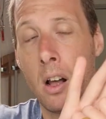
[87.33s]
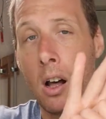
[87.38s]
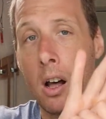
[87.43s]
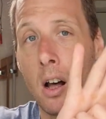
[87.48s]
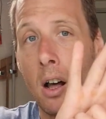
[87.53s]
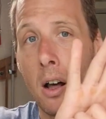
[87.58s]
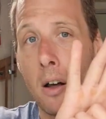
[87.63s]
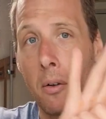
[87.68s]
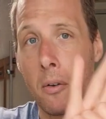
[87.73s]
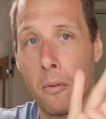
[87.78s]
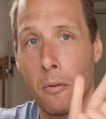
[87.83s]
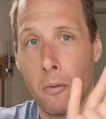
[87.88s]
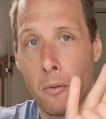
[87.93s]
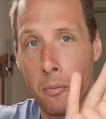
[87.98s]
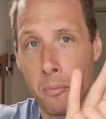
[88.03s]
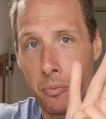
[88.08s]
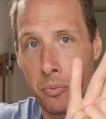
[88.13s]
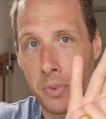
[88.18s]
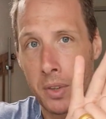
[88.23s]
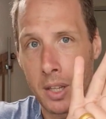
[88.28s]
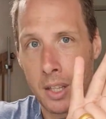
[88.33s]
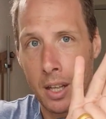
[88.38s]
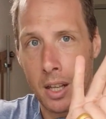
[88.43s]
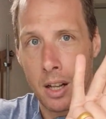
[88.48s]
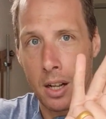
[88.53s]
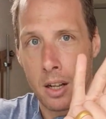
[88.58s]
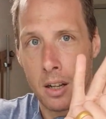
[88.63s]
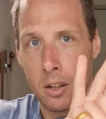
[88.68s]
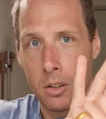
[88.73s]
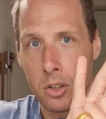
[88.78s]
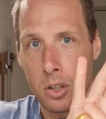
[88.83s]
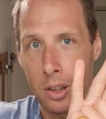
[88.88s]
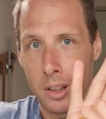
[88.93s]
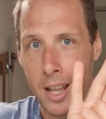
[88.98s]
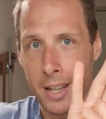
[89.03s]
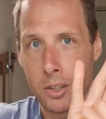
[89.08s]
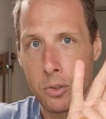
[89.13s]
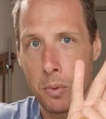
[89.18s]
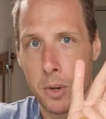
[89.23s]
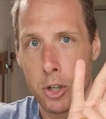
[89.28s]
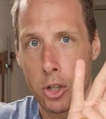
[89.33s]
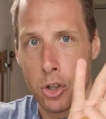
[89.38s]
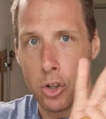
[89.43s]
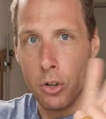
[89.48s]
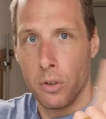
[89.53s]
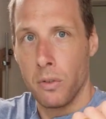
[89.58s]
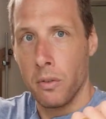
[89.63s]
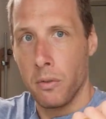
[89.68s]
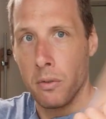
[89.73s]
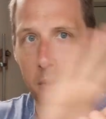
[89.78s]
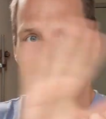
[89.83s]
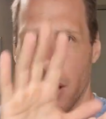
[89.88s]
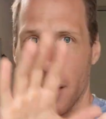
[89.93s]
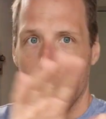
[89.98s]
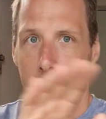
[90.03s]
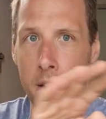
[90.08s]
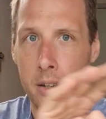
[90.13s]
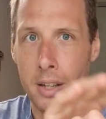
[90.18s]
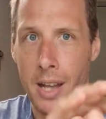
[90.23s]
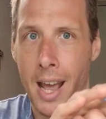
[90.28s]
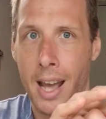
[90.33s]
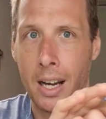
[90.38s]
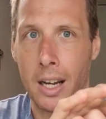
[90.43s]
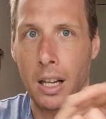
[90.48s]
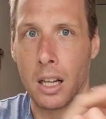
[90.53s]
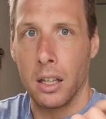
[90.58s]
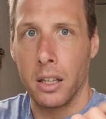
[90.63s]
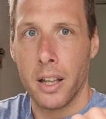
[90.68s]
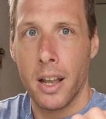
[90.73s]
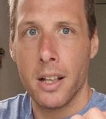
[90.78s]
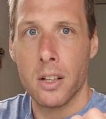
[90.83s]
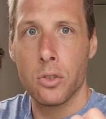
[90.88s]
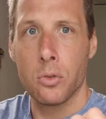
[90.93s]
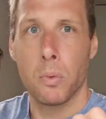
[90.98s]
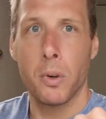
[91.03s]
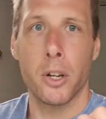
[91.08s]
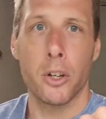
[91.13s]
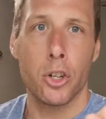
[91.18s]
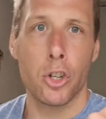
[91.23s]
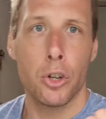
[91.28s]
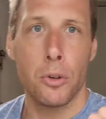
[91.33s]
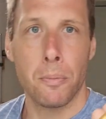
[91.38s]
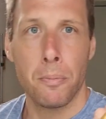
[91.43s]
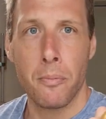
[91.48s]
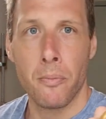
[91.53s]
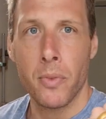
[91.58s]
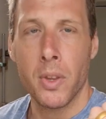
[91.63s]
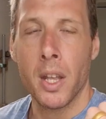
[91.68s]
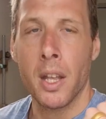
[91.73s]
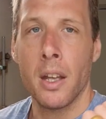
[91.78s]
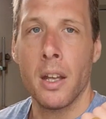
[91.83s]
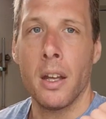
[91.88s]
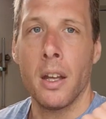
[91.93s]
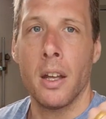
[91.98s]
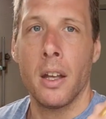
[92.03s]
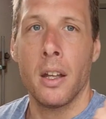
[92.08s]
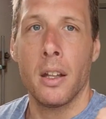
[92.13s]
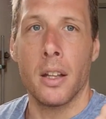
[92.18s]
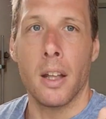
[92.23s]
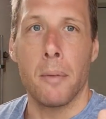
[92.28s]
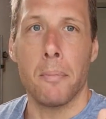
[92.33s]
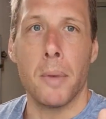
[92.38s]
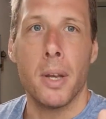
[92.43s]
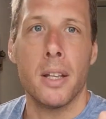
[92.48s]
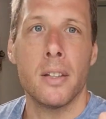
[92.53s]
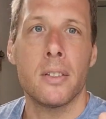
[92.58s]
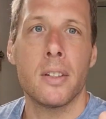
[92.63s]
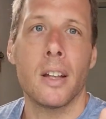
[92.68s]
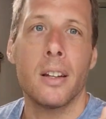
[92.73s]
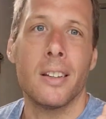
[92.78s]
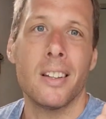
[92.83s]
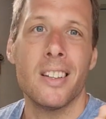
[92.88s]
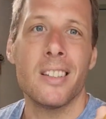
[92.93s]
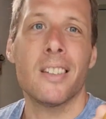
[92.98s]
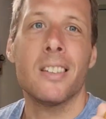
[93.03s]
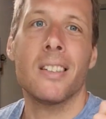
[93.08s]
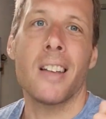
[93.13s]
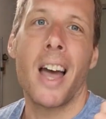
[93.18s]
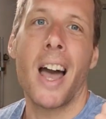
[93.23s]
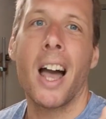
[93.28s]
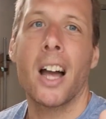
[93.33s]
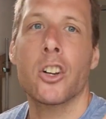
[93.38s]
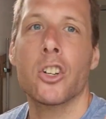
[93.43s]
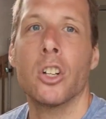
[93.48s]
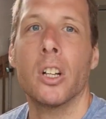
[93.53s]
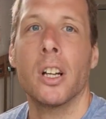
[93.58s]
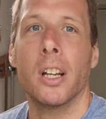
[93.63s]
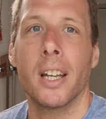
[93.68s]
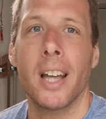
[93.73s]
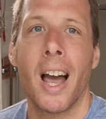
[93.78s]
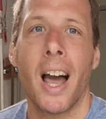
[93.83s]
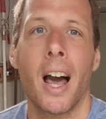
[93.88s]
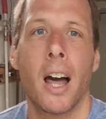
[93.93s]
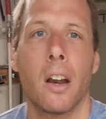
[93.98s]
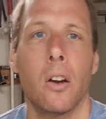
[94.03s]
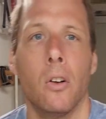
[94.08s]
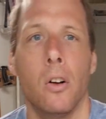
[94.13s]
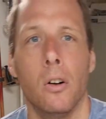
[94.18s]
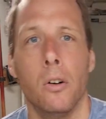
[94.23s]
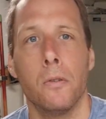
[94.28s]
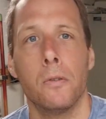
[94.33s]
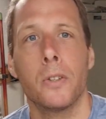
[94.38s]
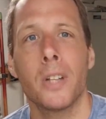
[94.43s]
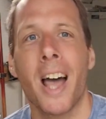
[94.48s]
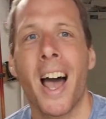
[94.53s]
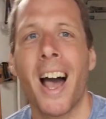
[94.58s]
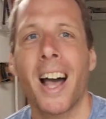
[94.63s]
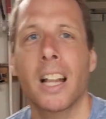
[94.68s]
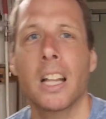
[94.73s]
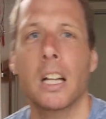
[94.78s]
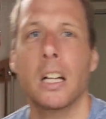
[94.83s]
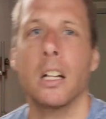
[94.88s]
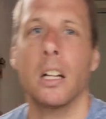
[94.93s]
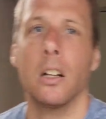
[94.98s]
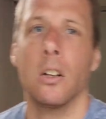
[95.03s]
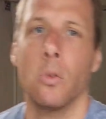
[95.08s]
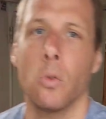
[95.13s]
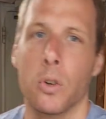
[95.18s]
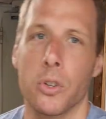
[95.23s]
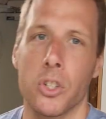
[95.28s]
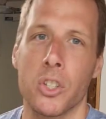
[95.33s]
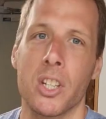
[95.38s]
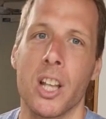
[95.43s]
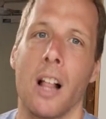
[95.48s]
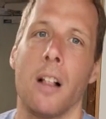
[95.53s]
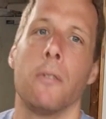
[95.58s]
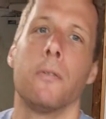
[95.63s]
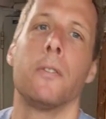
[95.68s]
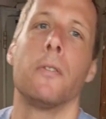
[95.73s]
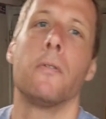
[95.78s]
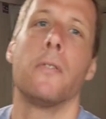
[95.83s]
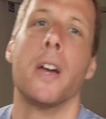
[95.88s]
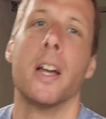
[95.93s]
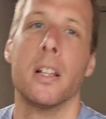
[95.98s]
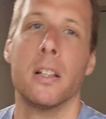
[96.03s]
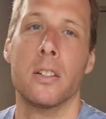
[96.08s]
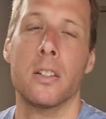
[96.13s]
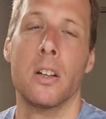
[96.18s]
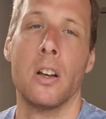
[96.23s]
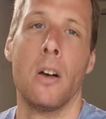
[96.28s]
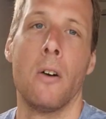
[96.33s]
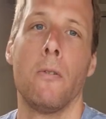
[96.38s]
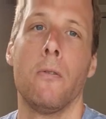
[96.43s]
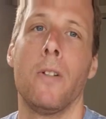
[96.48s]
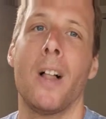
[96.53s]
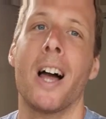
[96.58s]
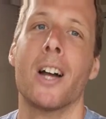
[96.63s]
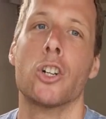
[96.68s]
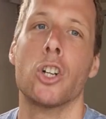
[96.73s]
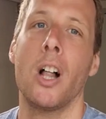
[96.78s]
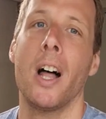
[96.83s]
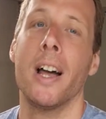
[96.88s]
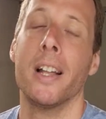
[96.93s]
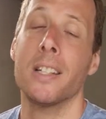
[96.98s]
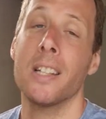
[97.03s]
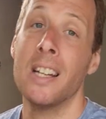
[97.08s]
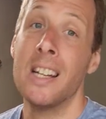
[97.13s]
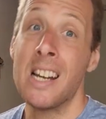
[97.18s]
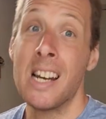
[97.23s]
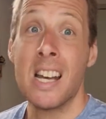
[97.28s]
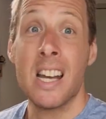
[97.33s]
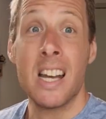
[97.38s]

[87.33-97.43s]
light switch, that tactical tail switch, that means that this is actually kind of tactical or self-defense flashlight.